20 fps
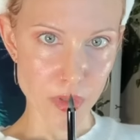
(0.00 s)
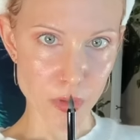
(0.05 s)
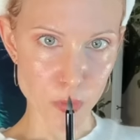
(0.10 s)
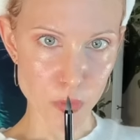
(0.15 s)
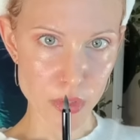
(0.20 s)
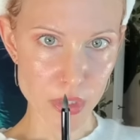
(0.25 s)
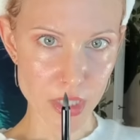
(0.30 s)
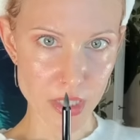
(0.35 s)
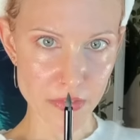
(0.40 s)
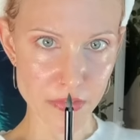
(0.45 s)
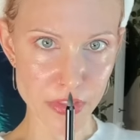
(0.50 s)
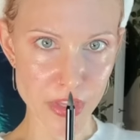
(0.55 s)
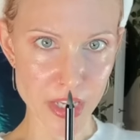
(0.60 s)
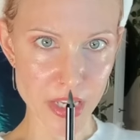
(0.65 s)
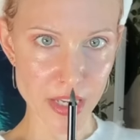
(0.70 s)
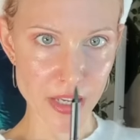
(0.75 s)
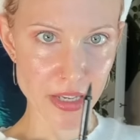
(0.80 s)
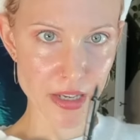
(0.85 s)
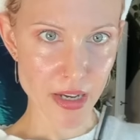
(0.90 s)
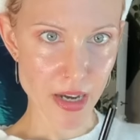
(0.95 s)
And we'll give
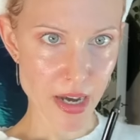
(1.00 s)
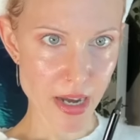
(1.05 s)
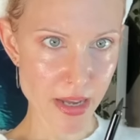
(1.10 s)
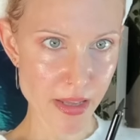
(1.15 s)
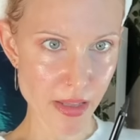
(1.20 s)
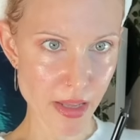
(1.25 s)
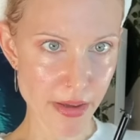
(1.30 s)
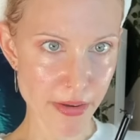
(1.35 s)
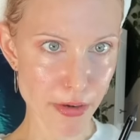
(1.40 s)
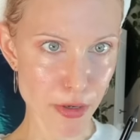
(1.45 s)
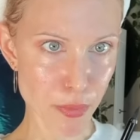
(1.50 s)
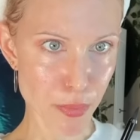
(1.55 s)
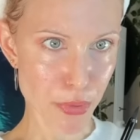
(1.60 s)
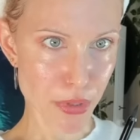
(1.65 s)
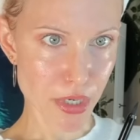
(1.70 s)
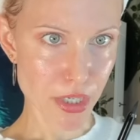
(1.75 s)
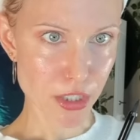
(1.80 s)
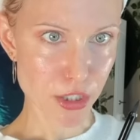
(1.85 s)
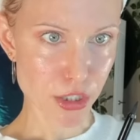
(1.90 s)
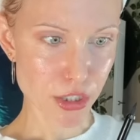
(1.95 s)
the eyeliner
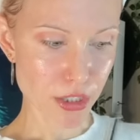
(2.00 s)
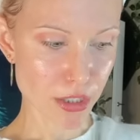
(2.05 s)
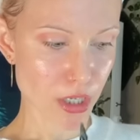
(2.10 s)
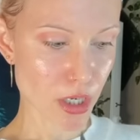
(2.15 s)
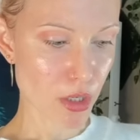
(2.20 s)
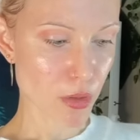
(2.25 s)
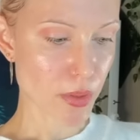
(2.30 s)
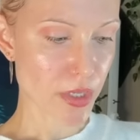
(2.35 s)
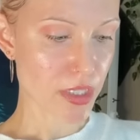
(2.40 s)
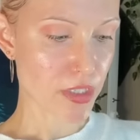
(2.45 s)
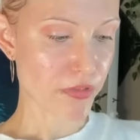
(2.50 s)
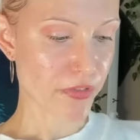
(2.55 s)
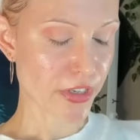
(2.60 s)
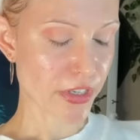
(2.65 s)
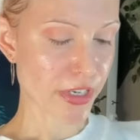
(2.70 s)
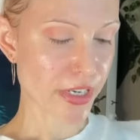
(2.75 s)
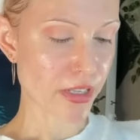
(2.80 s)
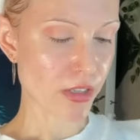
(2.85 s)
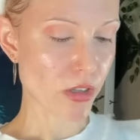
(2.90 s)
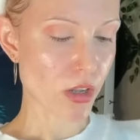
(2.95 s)
brush a go. It's
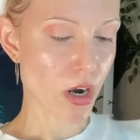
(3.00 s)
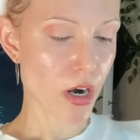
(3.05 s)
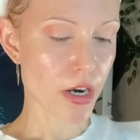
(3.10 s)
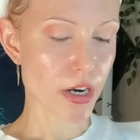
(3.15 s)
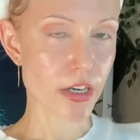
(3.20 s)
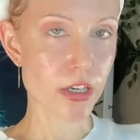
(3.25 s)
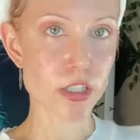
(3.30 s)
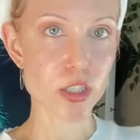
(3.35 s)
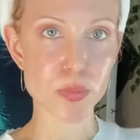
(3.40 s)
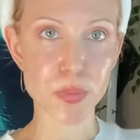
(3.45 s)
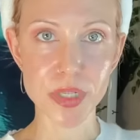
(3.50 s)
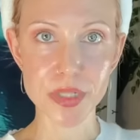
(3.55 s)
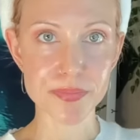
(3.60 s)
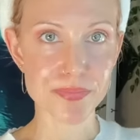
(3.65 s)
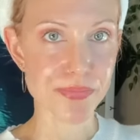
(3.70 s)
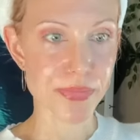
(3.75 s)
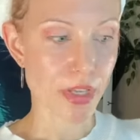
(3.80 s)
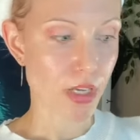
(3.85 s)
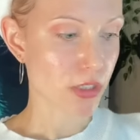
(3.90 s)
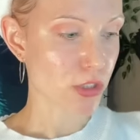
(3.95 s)
very large, but
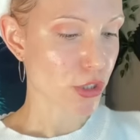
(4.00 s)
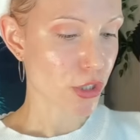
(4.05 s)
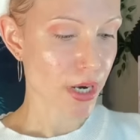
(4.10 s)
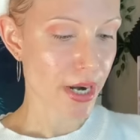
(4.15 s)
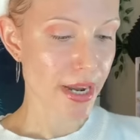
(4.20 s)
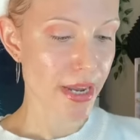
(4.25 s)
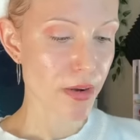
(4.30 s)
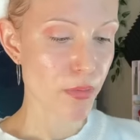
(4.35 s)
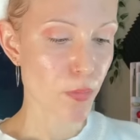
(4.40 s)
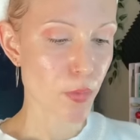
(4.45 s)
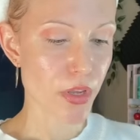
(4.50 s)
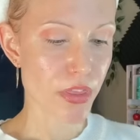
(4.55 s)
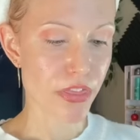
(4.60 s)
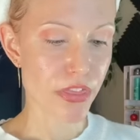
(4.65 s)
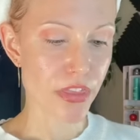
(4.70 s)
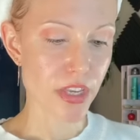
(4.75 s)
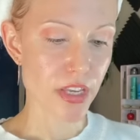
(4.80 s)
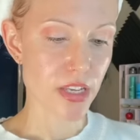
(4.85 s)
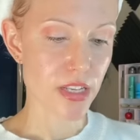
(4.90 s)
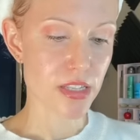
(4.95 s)
I'll try it with
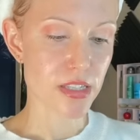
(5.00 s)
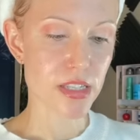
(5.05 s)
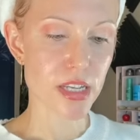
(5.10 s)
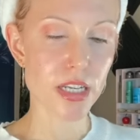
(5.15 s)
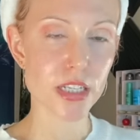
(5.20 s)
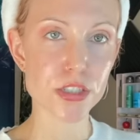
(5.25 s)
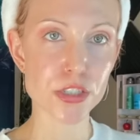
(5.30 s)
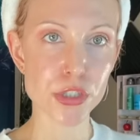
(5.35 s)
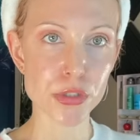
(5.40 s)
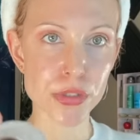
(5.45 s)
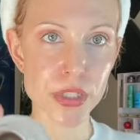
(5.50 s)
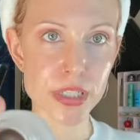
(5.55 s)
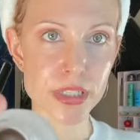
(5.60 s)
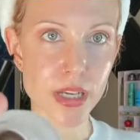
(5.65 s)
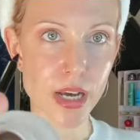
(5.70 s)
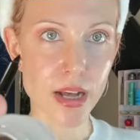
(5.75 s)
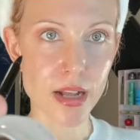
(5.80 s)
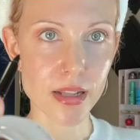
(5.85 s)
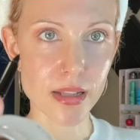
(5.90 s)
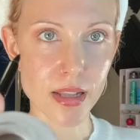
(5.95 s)
this uh, Judy
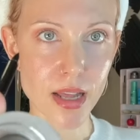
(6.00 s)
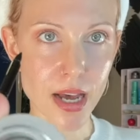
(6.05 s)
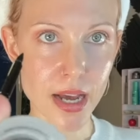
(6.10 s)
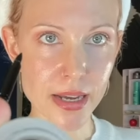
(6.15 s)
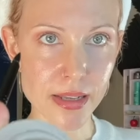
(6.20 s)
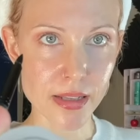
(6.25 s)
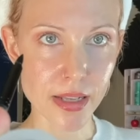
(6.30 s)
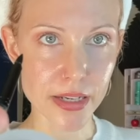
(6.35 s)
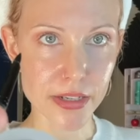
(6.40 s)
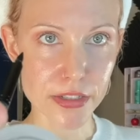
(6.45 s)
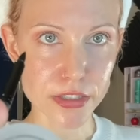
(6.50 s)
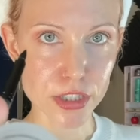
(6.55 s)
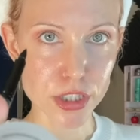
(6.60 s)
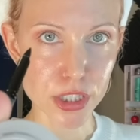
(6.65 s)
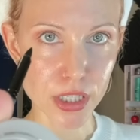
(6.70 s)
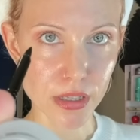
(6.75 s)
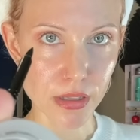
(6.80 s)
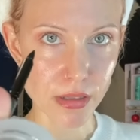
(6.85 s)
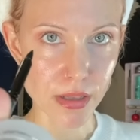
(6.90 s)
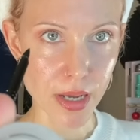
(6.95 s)
Doll eyeliner
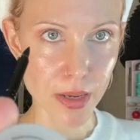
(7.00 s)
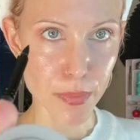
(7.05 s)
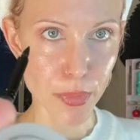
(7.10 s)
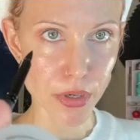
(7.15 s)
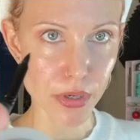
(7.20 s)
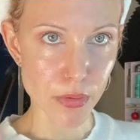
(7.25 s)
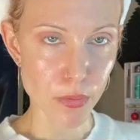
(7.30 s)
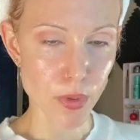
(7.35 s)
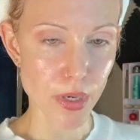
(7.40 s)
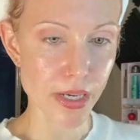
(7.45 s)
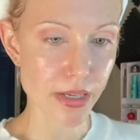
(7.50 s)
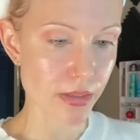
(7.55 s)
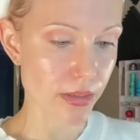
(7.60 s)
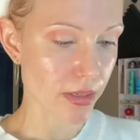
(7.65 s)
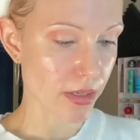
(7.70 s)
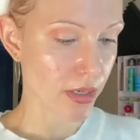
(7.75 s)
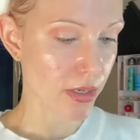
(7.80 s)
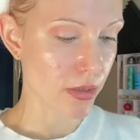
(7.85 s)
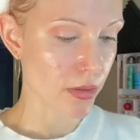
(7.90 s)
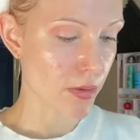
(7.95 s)
gel I bought a while
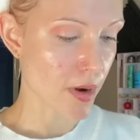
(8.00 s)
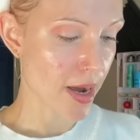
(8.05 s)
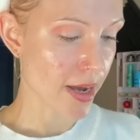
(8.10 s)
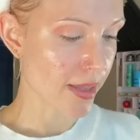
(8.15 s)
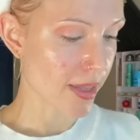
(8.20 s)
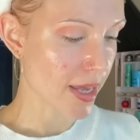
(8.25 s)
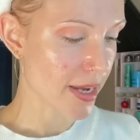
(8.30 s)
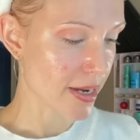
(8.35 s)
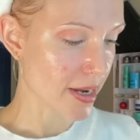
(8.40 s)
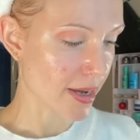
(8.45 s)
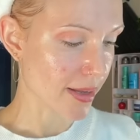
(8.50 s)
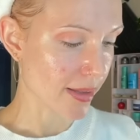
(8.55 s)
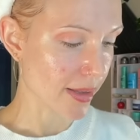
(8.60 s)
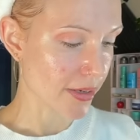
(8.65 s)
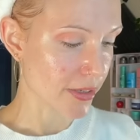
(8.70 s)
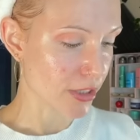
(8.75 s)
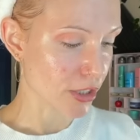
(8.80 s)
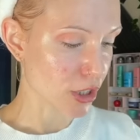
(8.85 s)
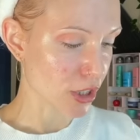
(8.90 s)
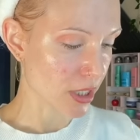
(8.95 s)
ago. I like
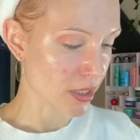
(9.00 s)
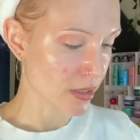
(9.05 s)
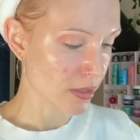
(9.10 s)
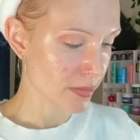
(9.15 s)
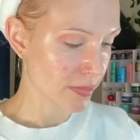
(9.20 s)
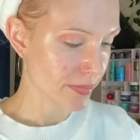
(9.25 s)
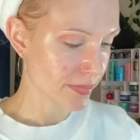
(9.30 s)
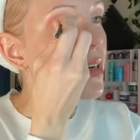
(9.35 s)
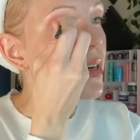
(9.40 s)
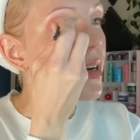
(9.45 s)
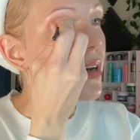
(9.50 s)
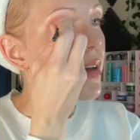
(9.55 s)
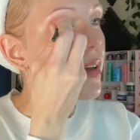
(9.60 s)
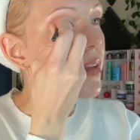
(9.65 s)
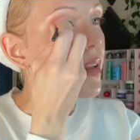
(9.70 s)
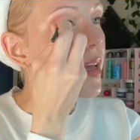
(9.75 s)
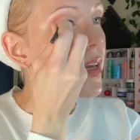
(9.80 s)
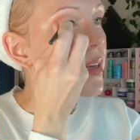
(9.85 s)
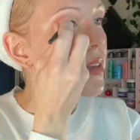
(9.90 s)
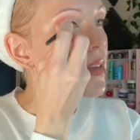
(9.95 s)
eyeliner gel. I
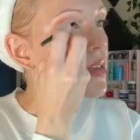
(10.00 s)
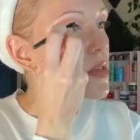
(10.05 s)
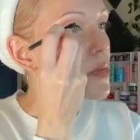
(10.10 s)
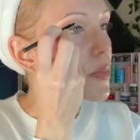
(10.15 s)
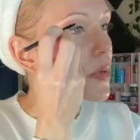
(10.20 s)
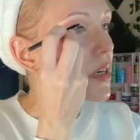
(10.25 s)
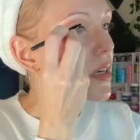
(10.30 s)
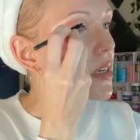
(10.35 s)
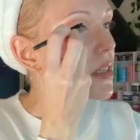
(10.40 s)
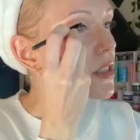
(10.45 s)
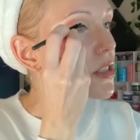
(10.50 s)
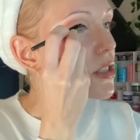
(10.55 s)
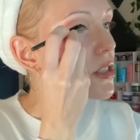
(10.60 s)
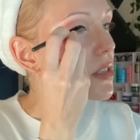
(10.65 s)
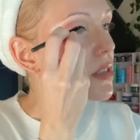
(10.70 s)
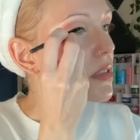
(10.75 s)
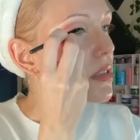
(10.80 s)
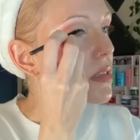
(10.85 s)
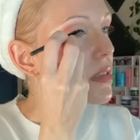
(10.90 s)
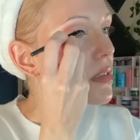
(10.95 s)
like this brush
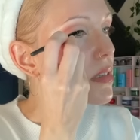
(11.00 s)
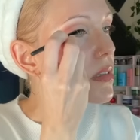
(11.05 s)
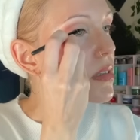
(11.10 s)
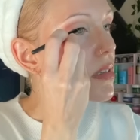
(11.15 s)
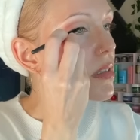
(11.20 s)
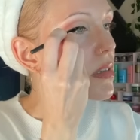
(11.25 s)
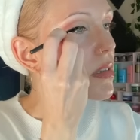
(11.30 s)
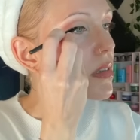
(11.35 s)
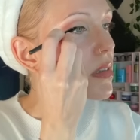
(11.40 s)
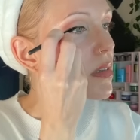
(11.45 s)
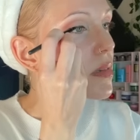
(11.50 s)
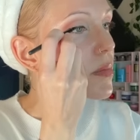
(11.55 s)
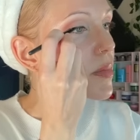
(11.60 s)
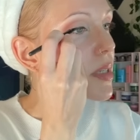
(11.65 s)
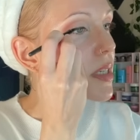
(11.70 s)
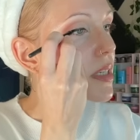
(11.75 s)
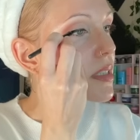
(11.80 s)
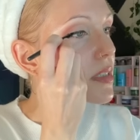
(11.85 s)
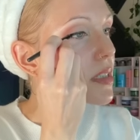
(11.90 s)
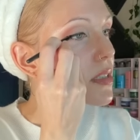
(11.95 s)

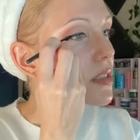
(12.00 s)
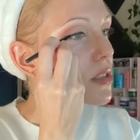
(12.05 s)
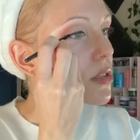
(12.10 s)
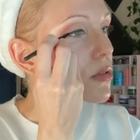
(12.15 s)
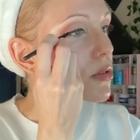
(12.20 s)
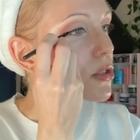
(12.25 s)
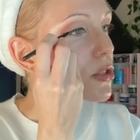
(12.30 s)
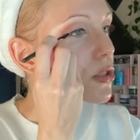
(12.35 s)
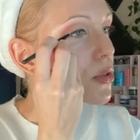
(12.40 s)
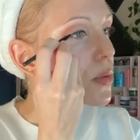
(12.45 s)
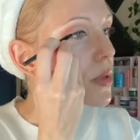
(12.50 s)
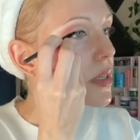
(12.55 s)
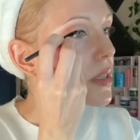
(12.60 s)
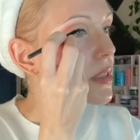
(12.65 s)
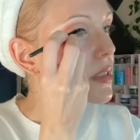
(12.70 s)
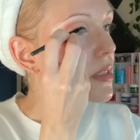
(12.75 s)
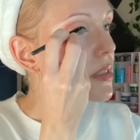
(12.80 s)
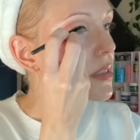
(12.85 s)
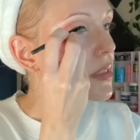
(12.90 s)
because it's so short.